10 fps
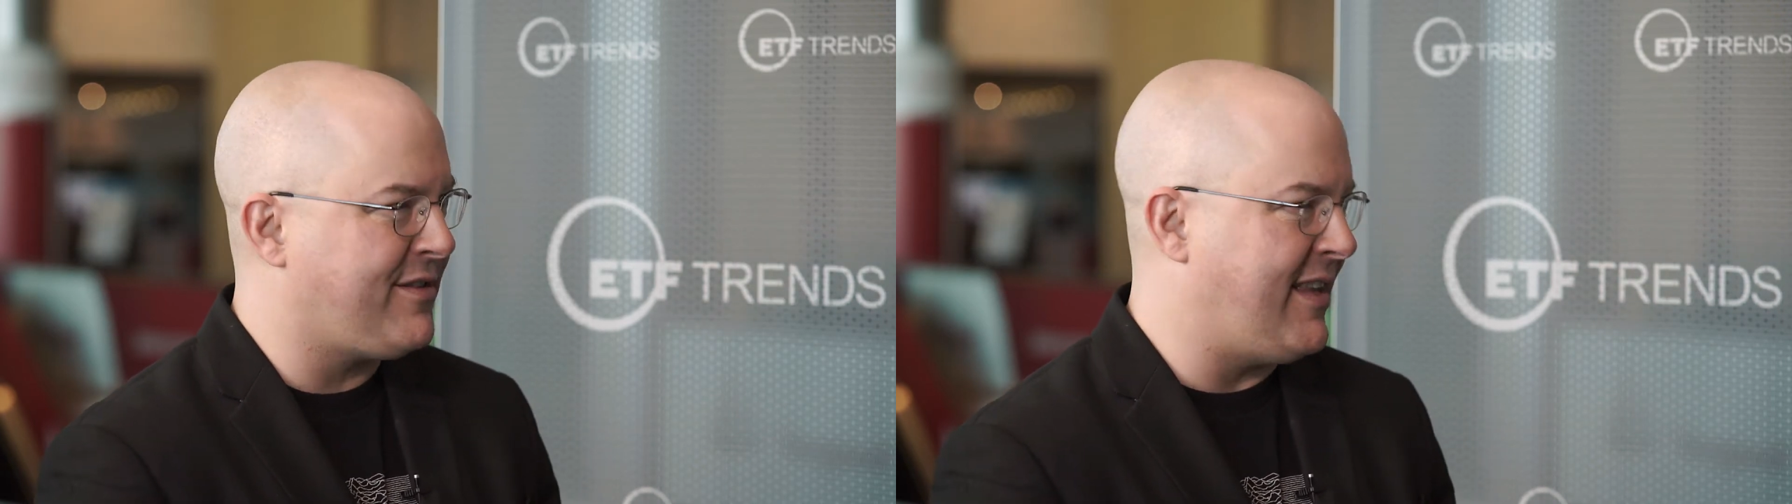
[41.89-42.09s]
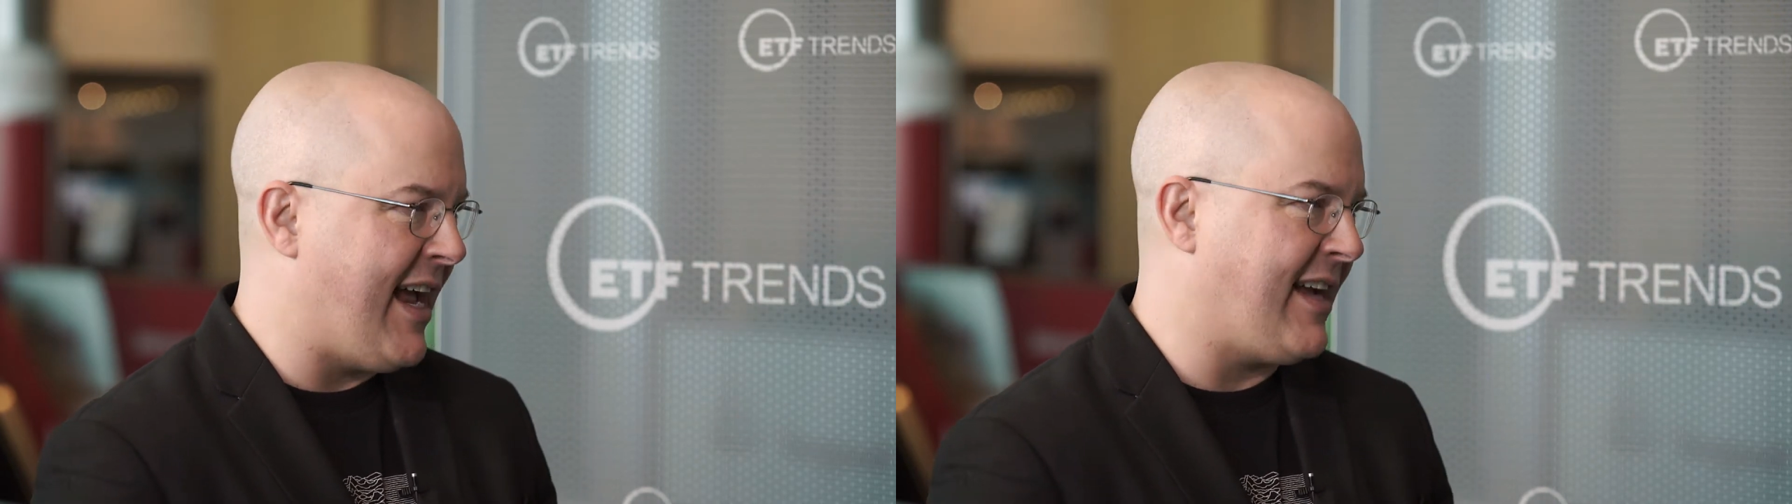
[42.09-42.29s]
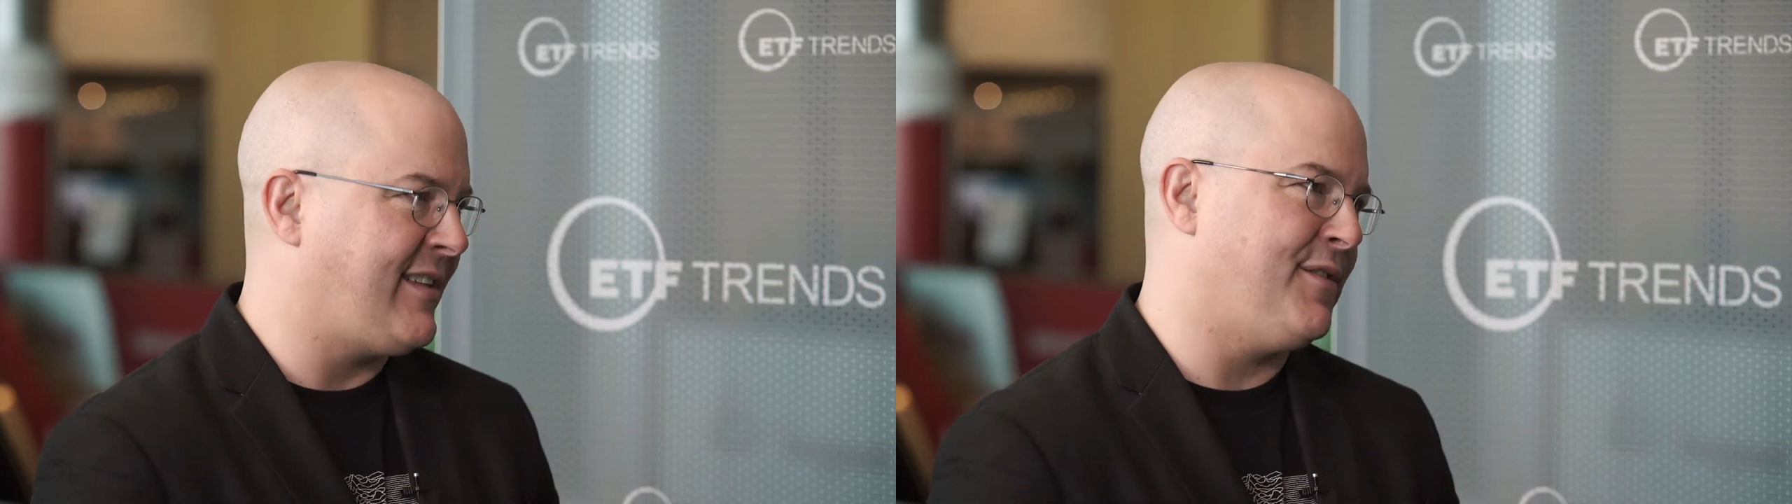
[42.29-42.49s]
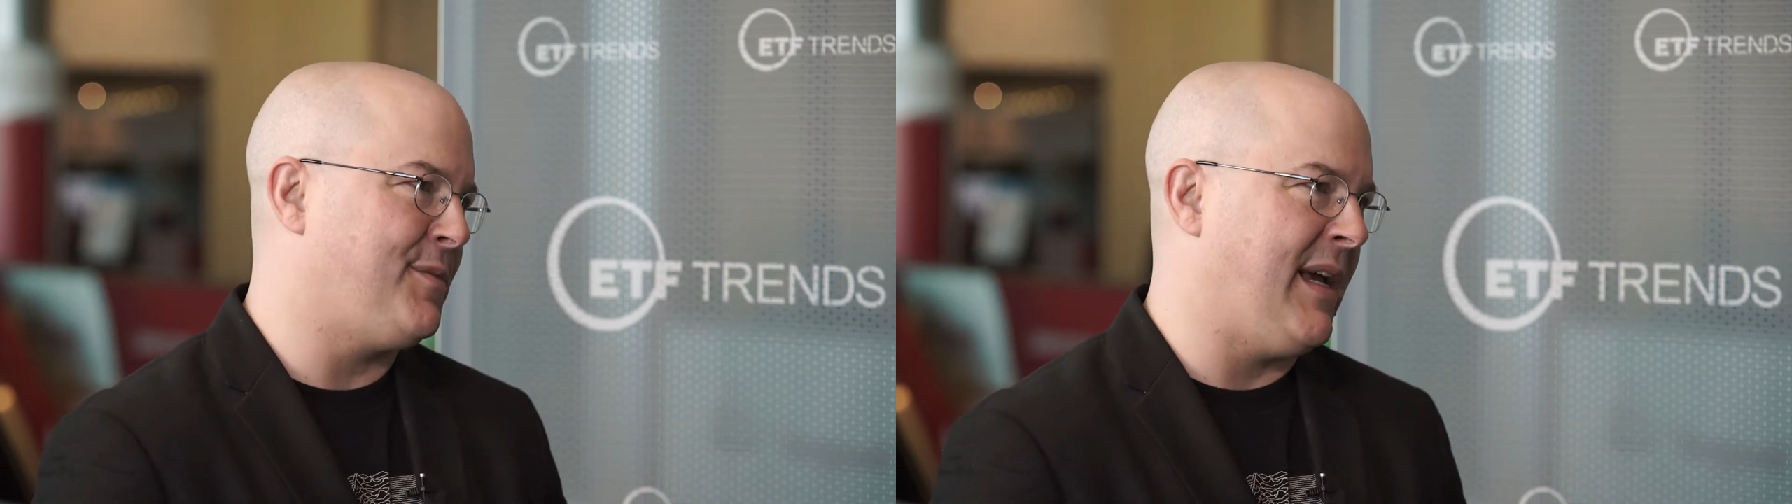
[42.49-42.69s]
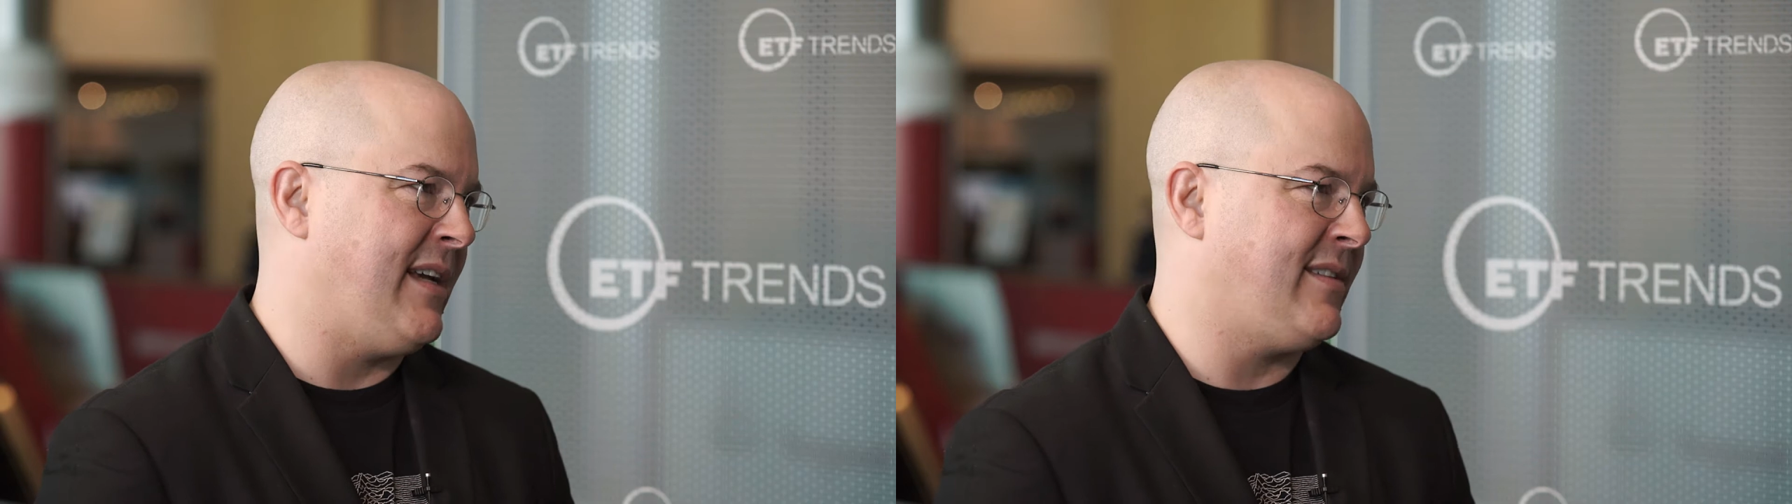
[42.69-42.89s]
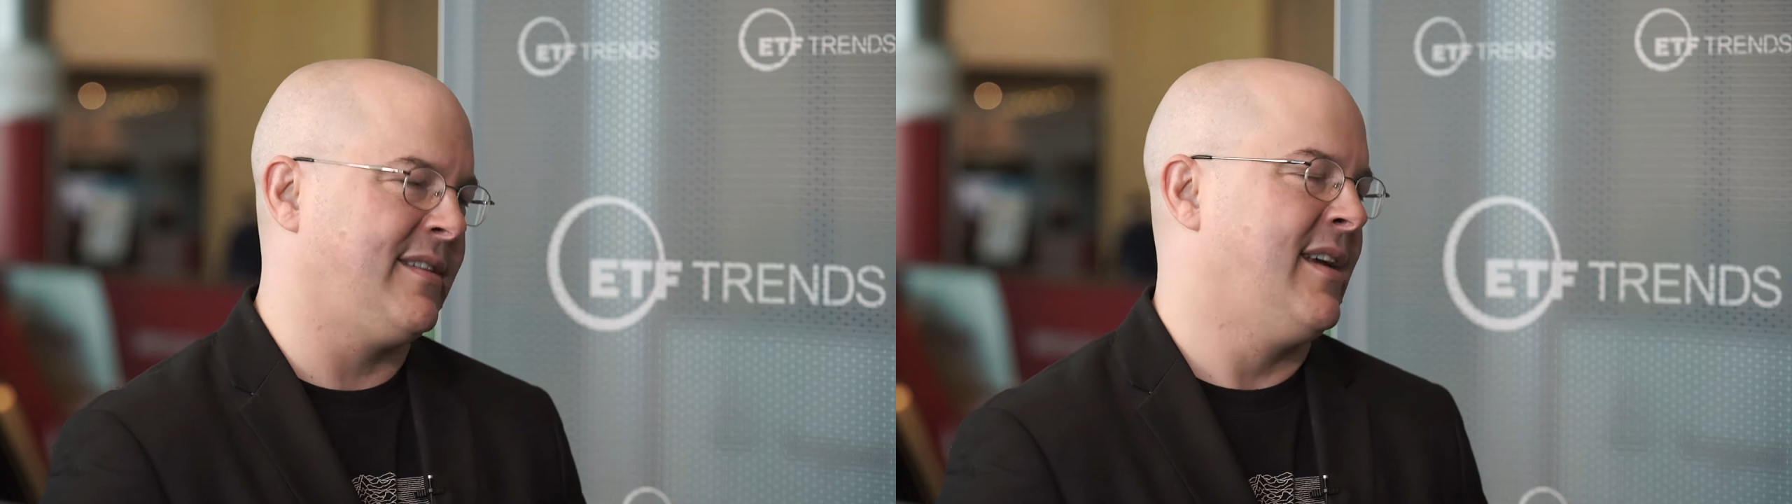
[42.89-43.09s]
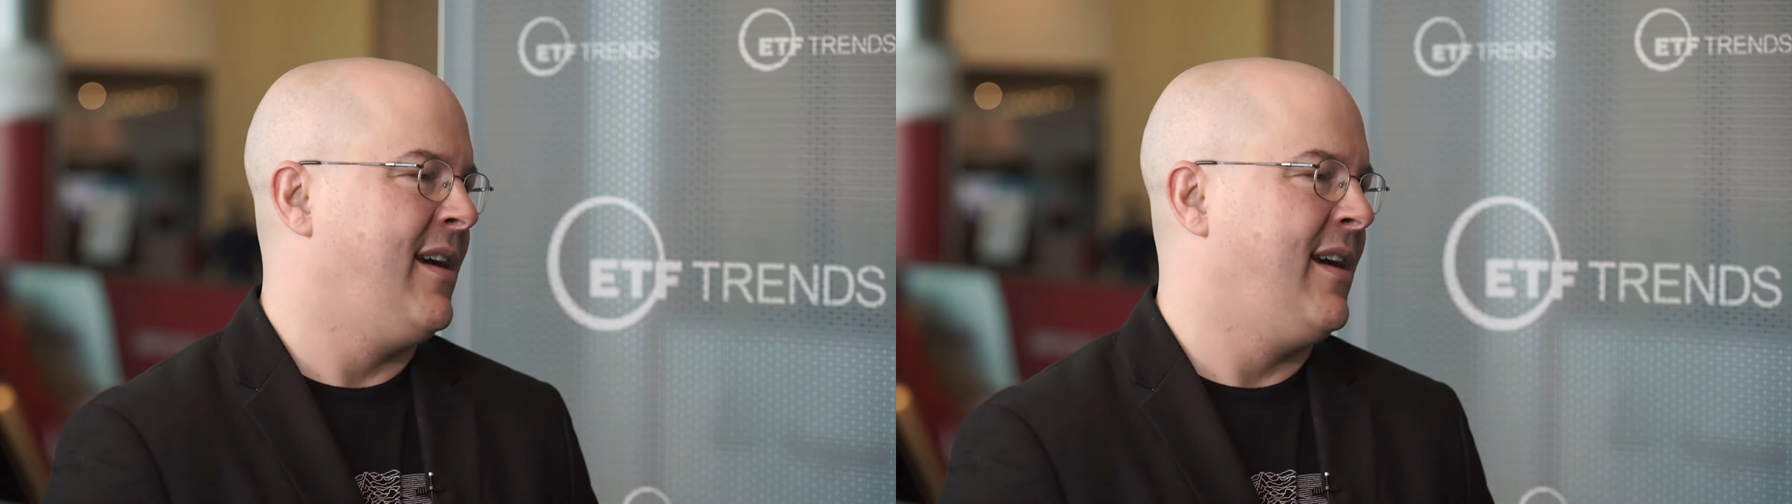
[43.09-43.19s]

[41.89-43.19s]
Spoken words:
in the active space.